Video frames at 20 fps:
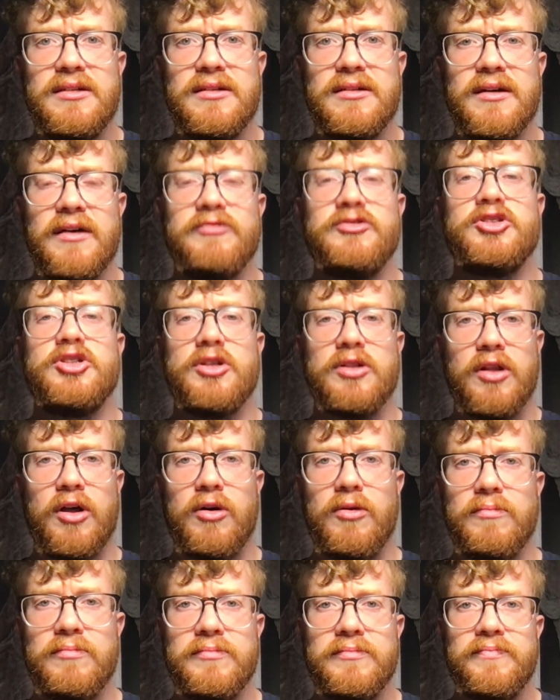of
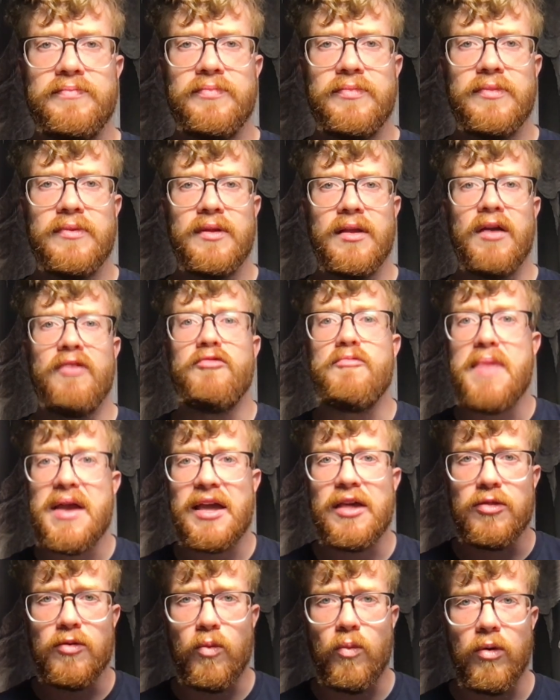shalom, of
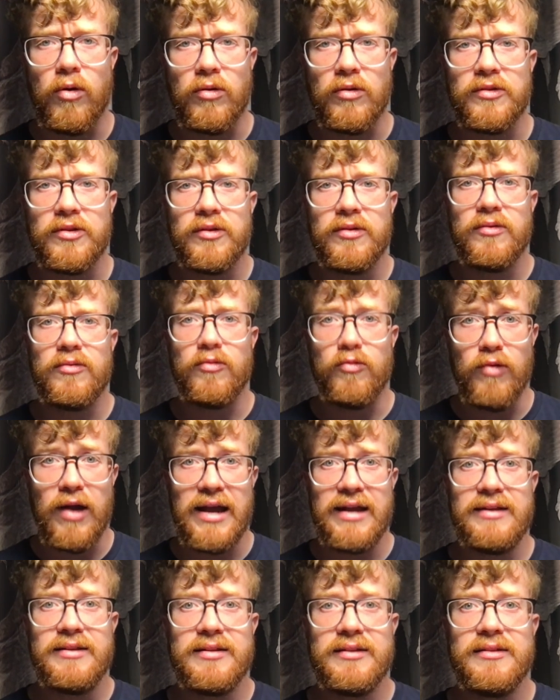making the world
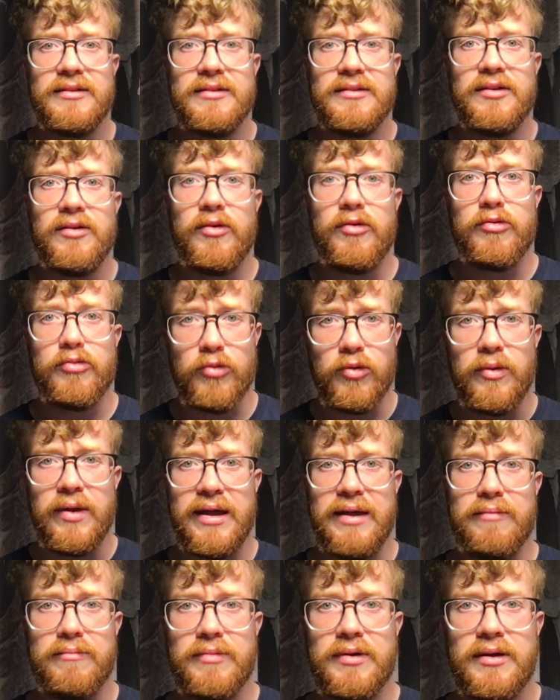right through
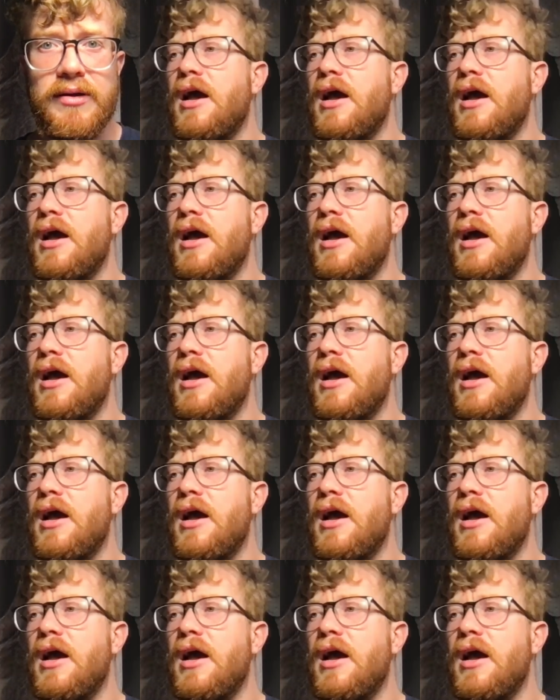him,